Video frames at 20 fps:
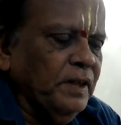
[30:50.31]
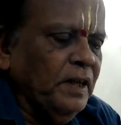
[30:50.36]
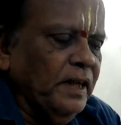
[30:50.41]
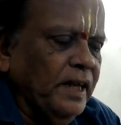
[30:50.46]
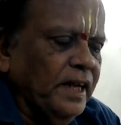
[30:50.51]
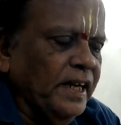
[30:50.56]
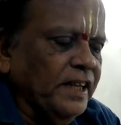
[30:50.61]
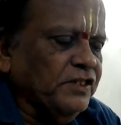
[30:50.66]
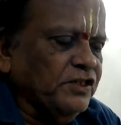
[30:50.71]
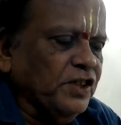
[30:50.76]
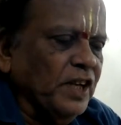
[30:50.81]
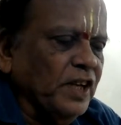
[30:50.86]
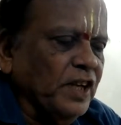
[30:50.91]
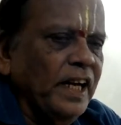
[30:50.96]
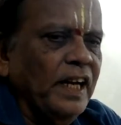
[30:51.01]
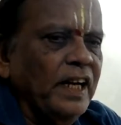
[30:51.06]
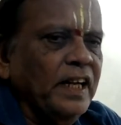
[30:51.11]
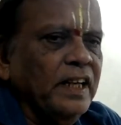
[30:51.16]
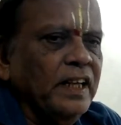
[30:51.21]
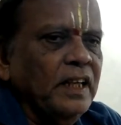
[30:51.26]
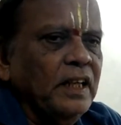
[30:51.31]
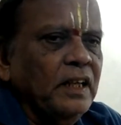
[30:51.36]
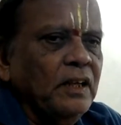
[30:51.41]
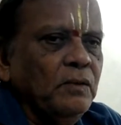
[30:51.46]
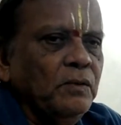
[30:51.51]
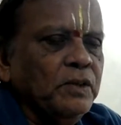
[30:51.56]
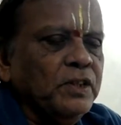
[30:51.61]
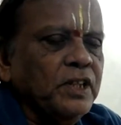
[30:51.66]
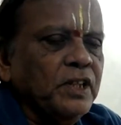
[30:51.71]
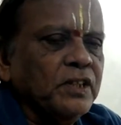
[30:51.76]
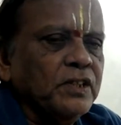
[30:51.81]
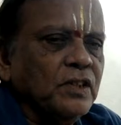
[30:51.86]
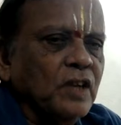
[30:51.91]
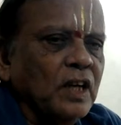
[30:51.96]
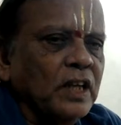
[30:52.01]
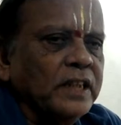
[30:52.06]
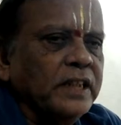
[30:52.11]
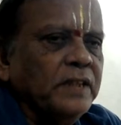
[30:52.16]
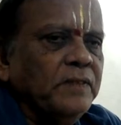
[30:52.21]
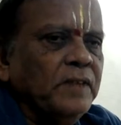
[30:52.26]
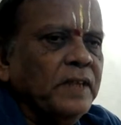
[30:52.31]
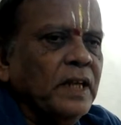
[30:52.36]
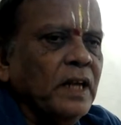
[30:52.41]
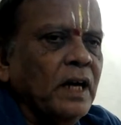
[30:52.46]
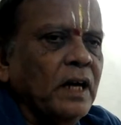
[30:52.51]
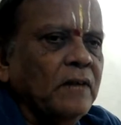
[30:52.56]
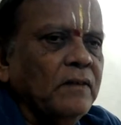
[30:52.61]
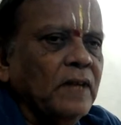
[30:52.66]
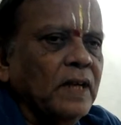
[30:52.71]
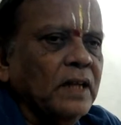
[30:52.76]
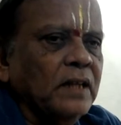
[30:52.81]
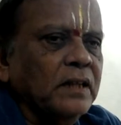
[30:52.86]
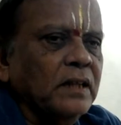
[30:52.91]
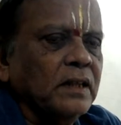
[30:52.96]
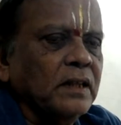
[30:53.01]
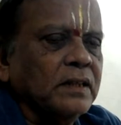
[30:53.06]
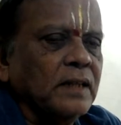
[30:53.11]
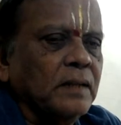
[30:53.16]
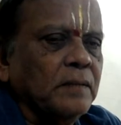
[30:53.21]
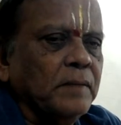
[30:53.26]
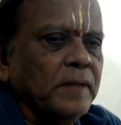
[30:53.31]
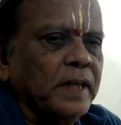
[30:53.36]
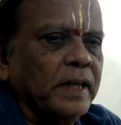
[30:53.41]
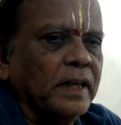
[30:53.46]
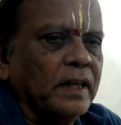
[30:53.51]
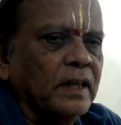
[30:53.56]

a child which is not even avantra samaya,